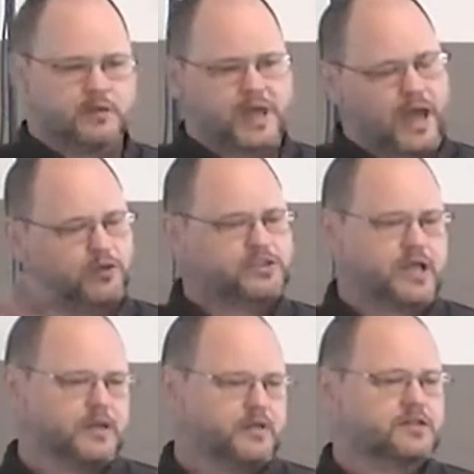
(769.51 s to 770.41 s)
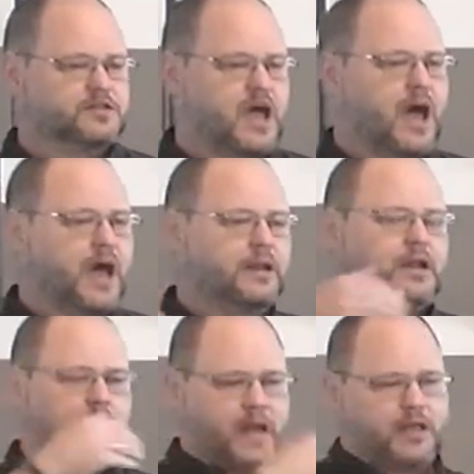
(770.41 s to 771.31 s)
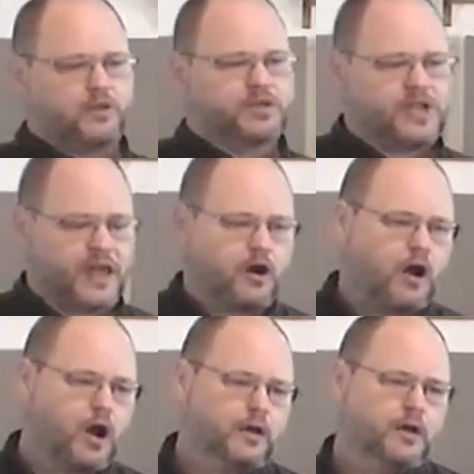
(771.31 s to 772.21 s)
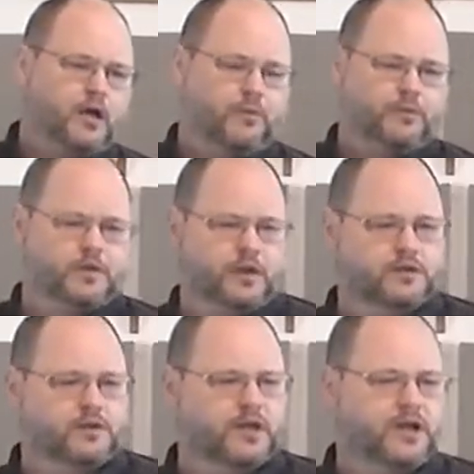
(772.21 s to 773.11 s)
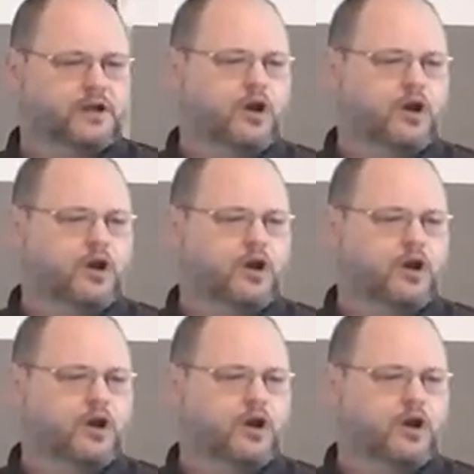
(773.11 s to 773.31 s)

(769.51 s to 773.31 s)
that was set to the side, and he would take on the, the linen